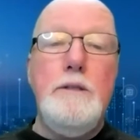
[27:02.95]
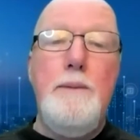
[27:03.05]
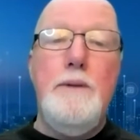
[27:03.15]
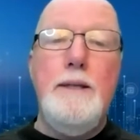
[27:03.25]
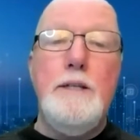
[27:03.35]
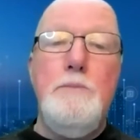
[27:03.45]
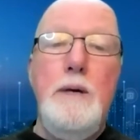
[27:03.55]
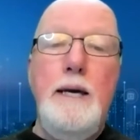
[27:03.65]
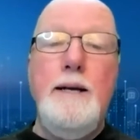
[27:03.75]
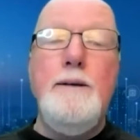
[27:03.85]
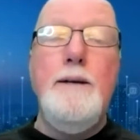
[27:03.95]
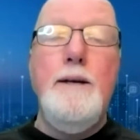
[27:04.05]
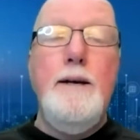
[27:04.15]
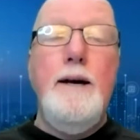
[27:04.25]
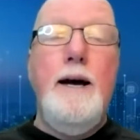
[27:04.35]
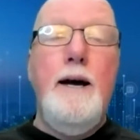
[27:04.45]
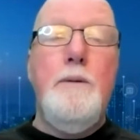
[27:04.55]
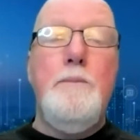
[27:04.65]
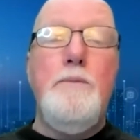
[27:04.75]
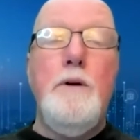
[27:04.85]
something that's being
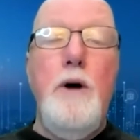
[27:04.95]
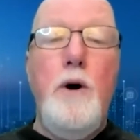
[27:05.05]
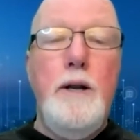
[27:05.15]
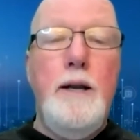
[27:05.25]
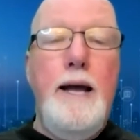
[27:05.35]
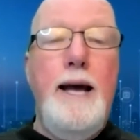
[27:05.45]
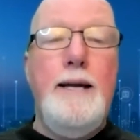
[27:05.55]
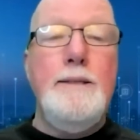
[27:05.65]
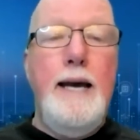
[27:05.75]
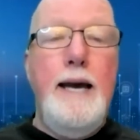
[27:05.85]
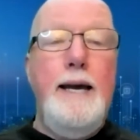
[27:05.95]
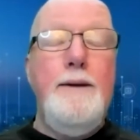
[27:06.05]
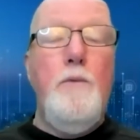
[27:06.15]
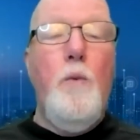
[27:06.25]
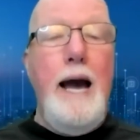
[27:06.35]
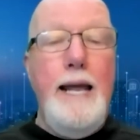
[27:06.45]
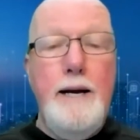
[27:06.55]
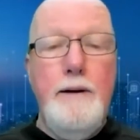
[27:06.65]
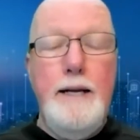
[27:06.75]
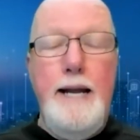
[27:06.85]
promoted as a wide
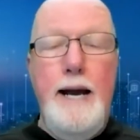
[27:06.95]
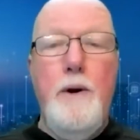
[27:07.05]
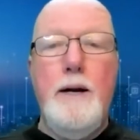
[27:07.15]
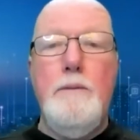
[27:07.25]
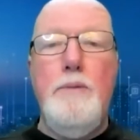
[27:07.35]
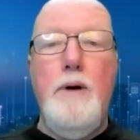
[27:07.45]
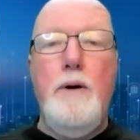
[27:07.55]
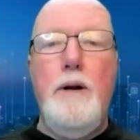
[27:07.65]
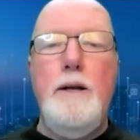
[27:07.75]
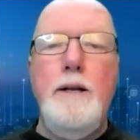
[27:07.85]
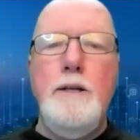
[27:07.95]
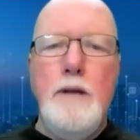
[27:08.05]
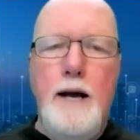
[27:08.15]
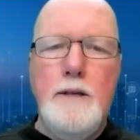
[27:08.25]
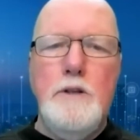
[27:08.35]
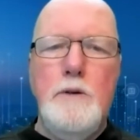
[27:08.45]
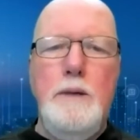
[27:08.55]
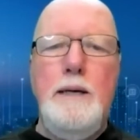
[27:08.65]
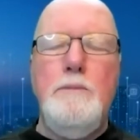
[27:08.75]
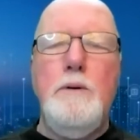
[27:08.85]
area network component, it is also
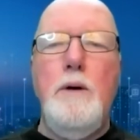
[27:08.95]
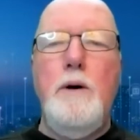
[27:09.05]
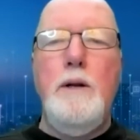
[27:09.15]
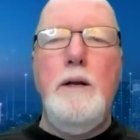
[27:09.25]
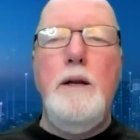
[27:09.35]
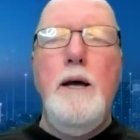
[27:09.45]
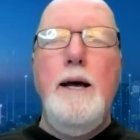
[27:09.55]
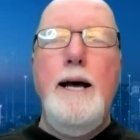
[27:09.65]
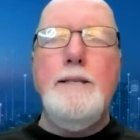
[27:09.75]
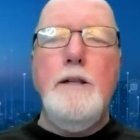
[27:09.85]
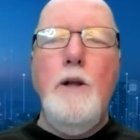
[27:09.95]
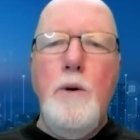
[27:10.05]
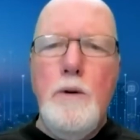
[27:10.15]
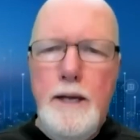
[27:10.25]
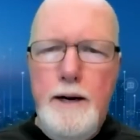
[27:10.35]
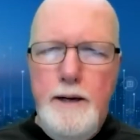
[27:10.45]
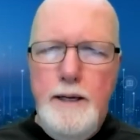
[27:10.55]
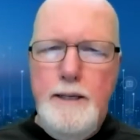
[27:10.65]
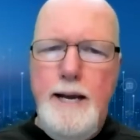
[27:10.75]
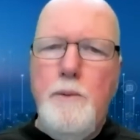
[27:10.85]
being promoted as a local
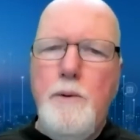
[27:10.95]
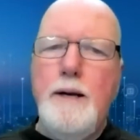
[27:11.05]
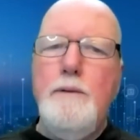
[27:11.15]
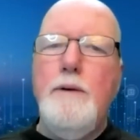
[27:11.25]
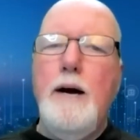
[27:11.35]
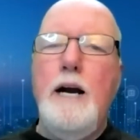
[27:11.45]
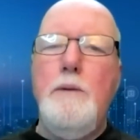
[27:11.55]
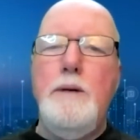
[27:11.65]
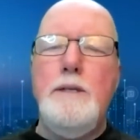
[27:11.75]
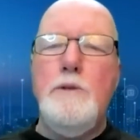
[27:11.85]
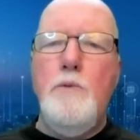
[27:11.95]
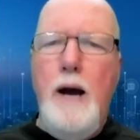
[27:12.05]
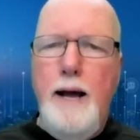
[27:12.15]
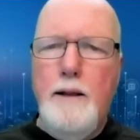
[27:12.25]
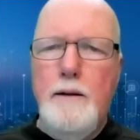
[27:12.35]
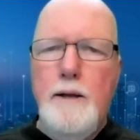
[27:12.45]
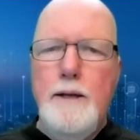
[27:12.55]
area network environment as well.